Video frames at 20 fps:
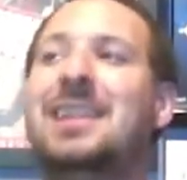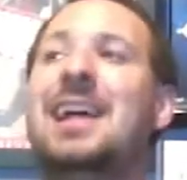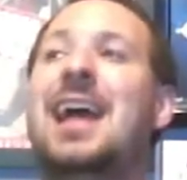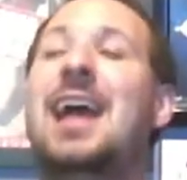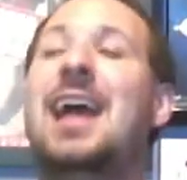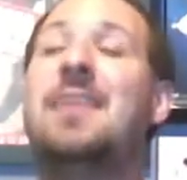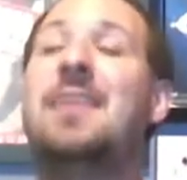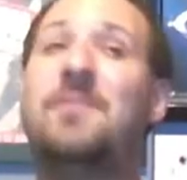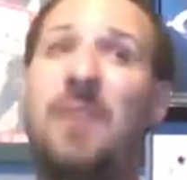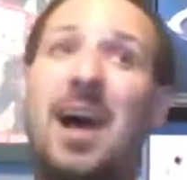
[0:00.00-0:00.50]

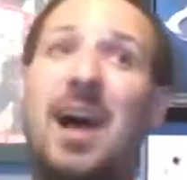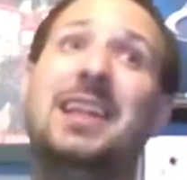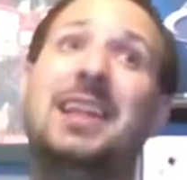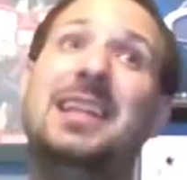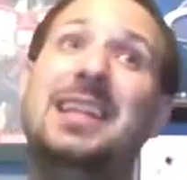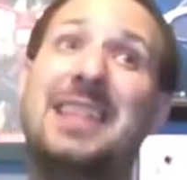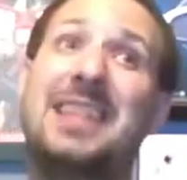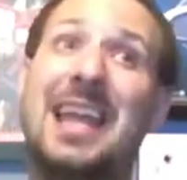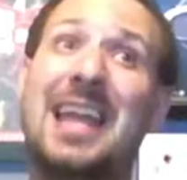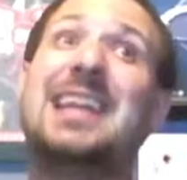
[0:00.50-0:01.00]
And
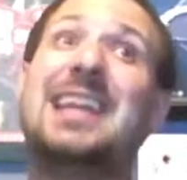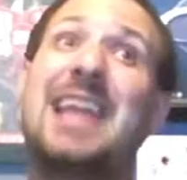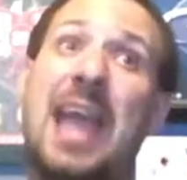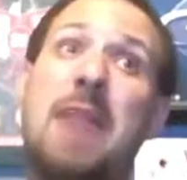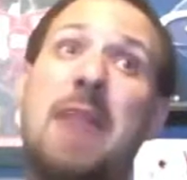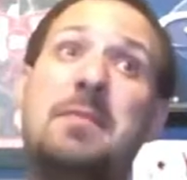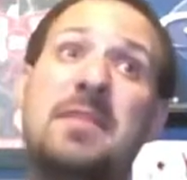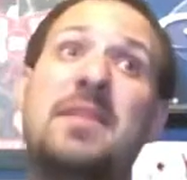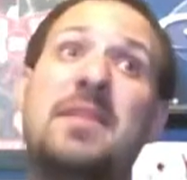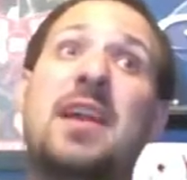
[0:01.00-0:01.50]
finally, that it
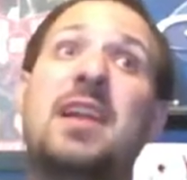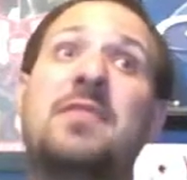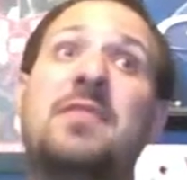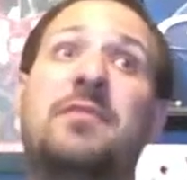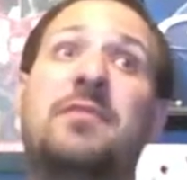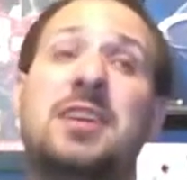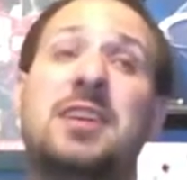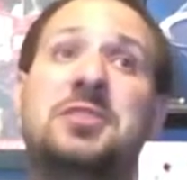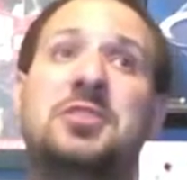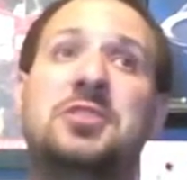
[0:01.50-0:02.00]
can be very
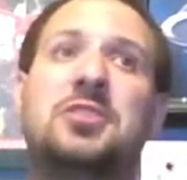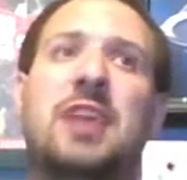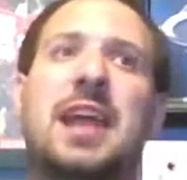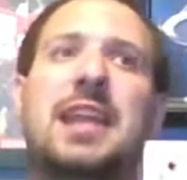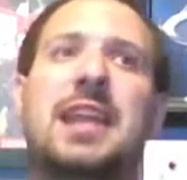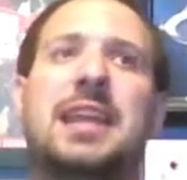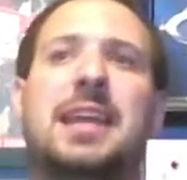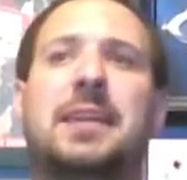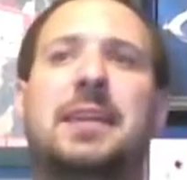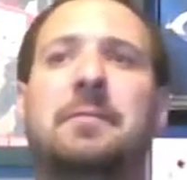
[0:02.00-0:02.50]

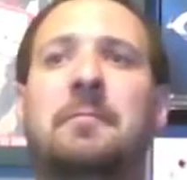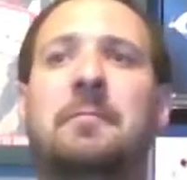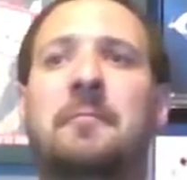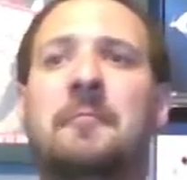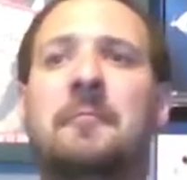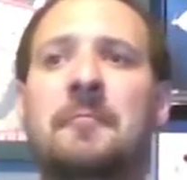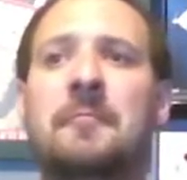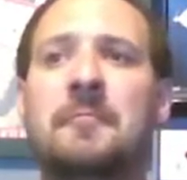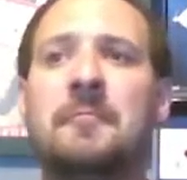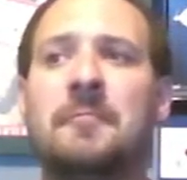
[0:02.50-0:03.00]
frustrating.
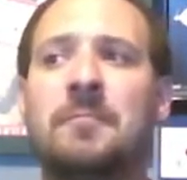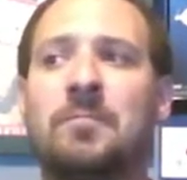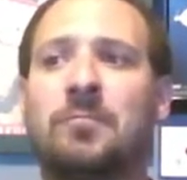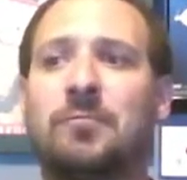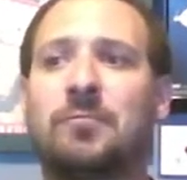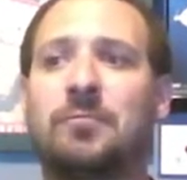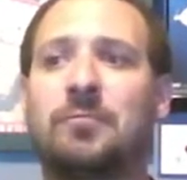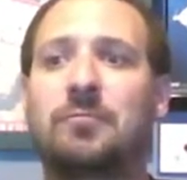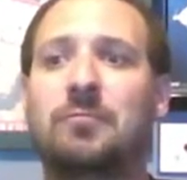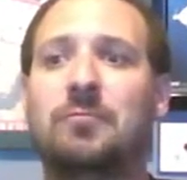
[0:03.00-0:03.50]

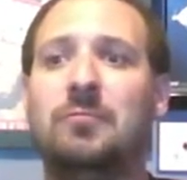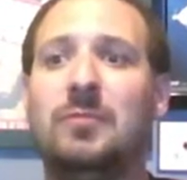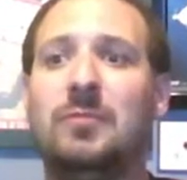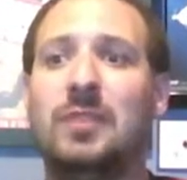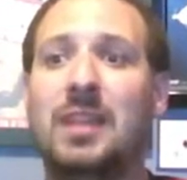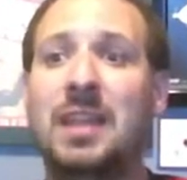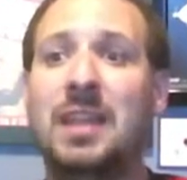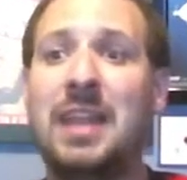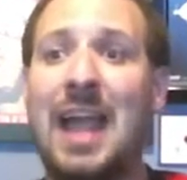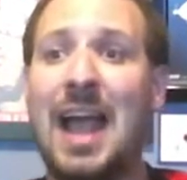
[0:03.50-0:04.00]

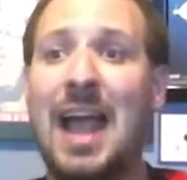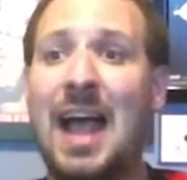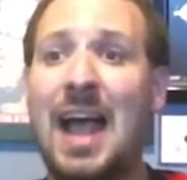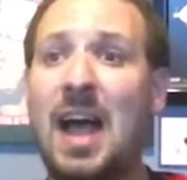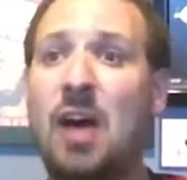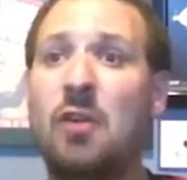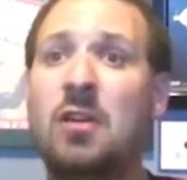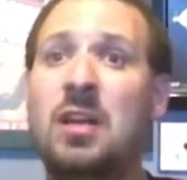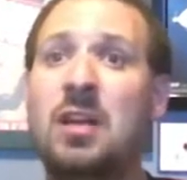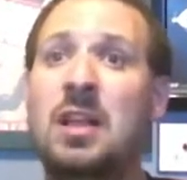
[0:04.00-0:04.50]

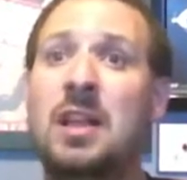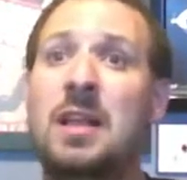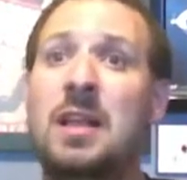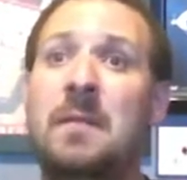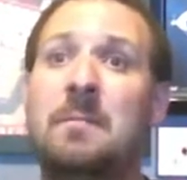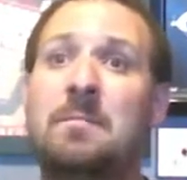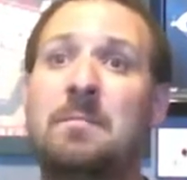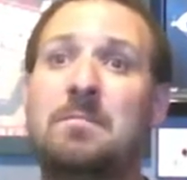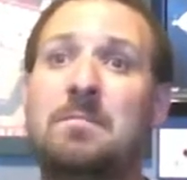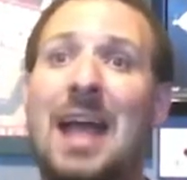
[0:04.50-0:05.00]
Now,
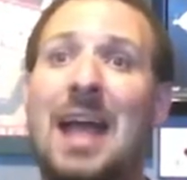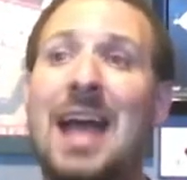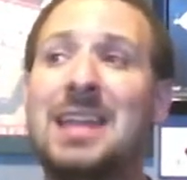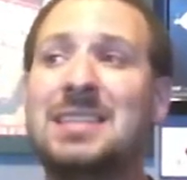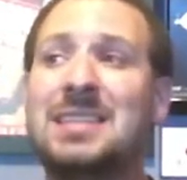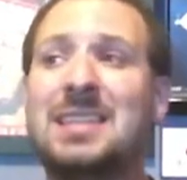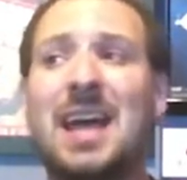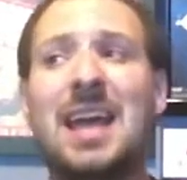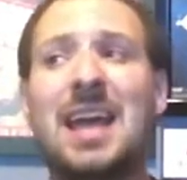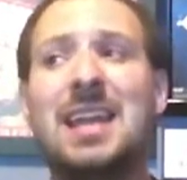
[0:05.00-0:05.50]
I
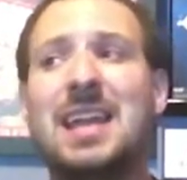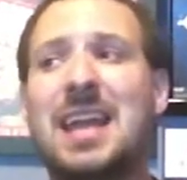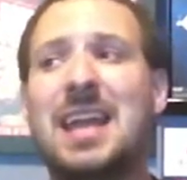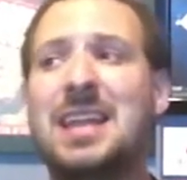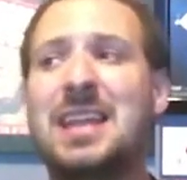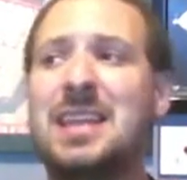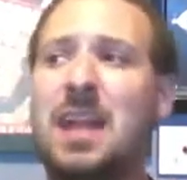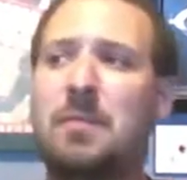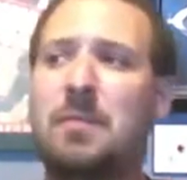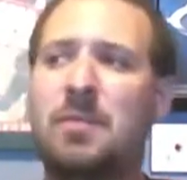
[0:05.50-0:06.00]
decided
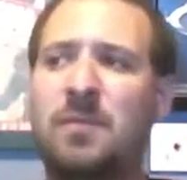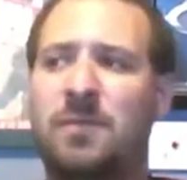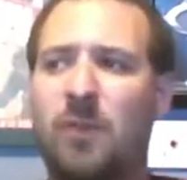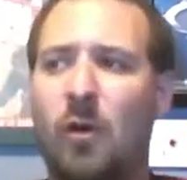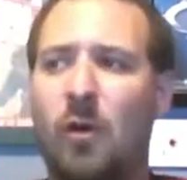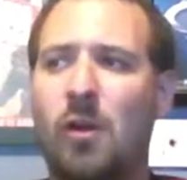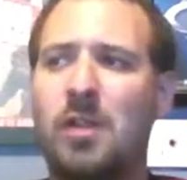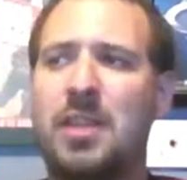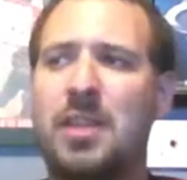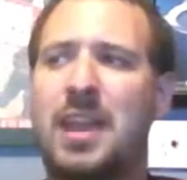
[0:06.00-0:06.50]
at number
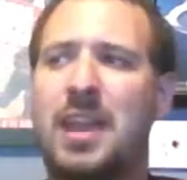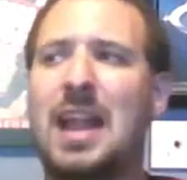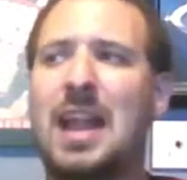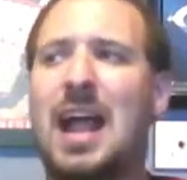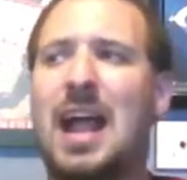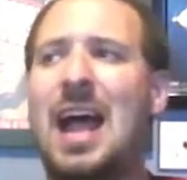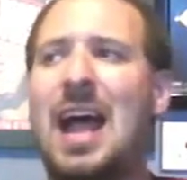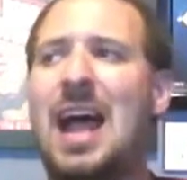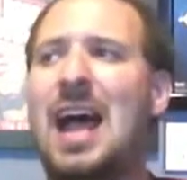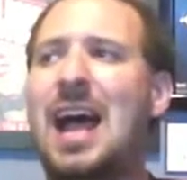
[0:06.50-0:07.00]
4 that
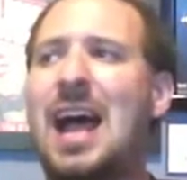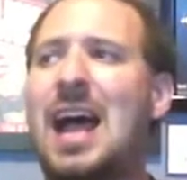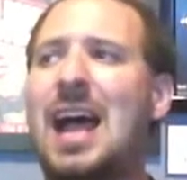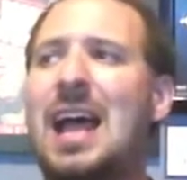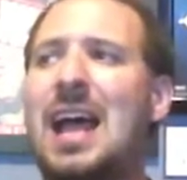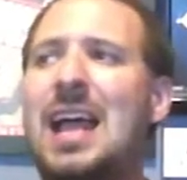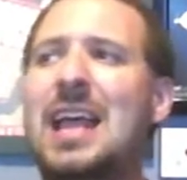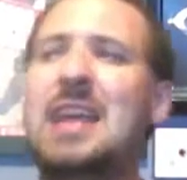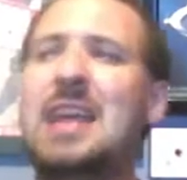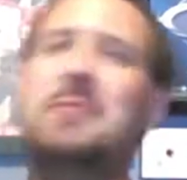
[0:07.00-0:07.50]

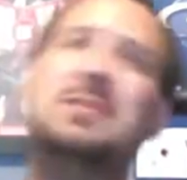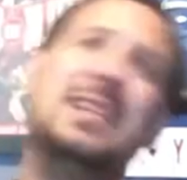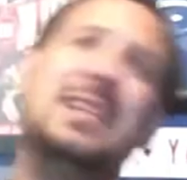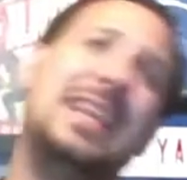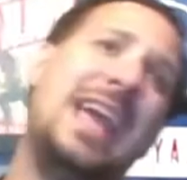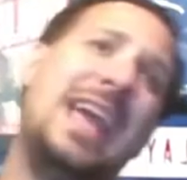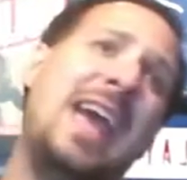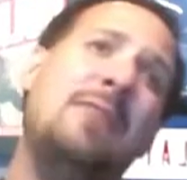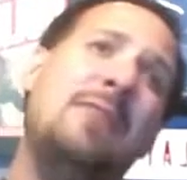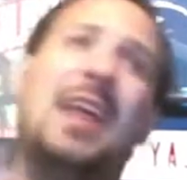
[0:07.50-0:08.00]
it was a
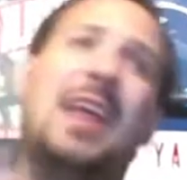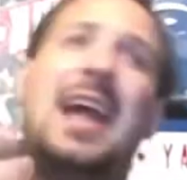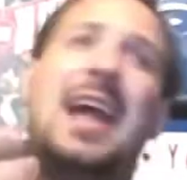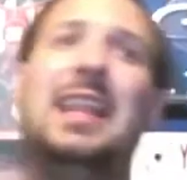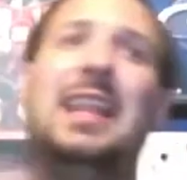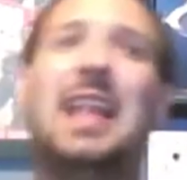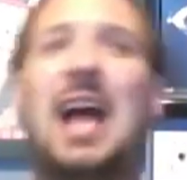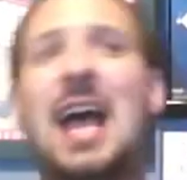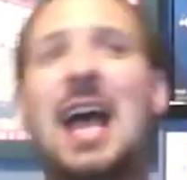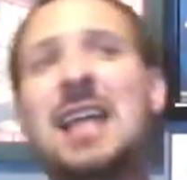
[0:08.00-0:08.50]
game that I
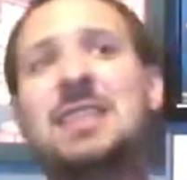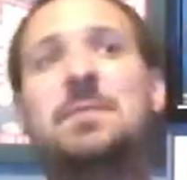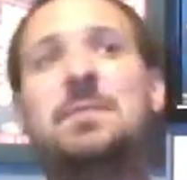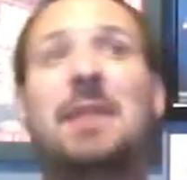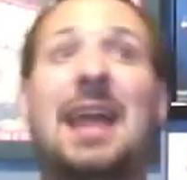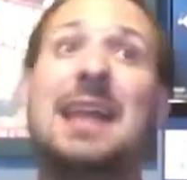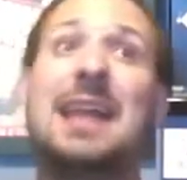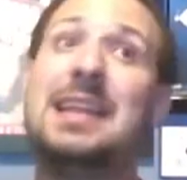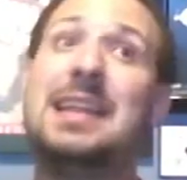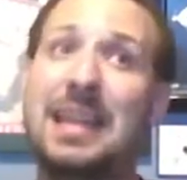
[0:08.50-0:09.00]
liked,
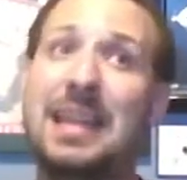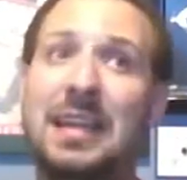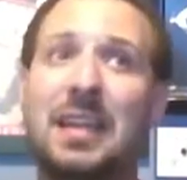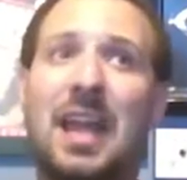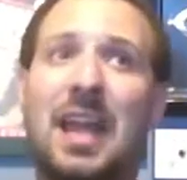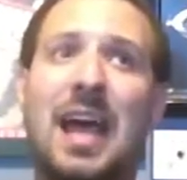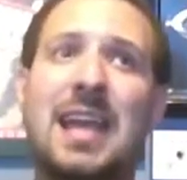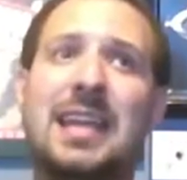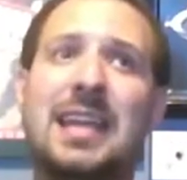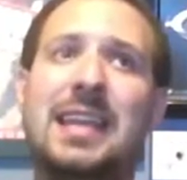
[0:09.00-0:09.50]
but I didn't
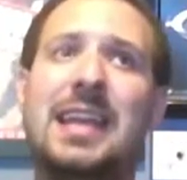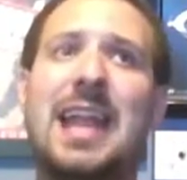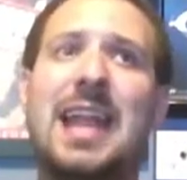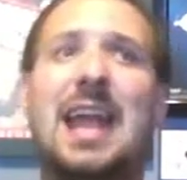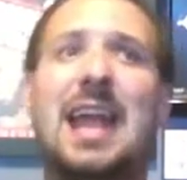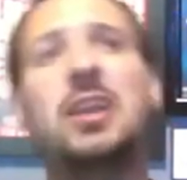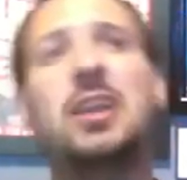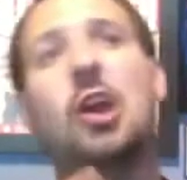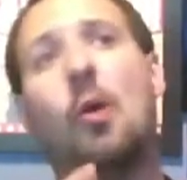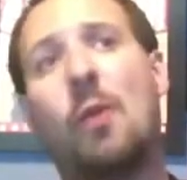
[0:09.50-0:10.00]
like it.
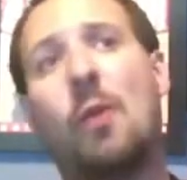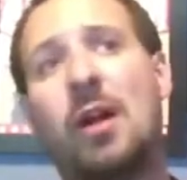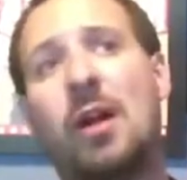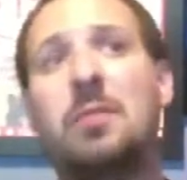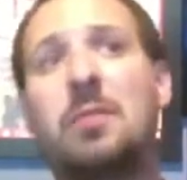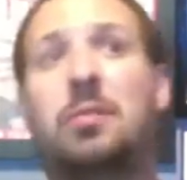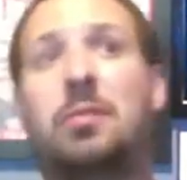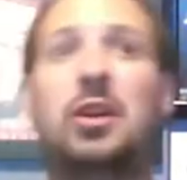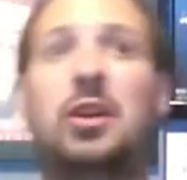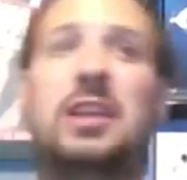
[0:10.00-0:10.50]
I didn't know where
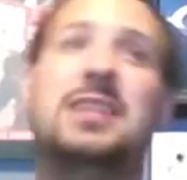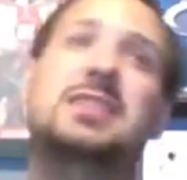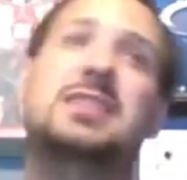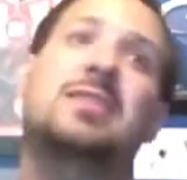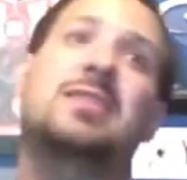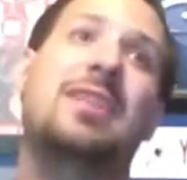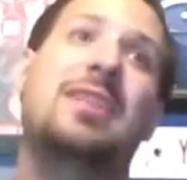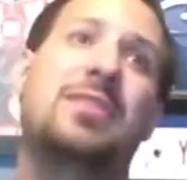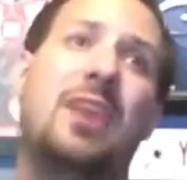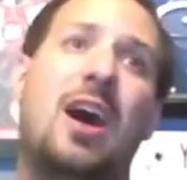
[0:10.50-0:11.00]
to put it,
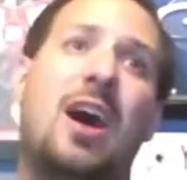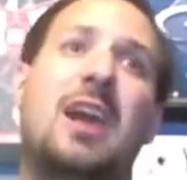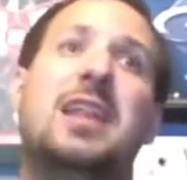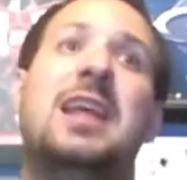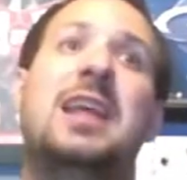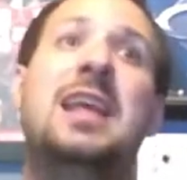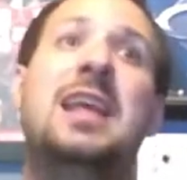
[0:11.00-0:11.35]
so I thought,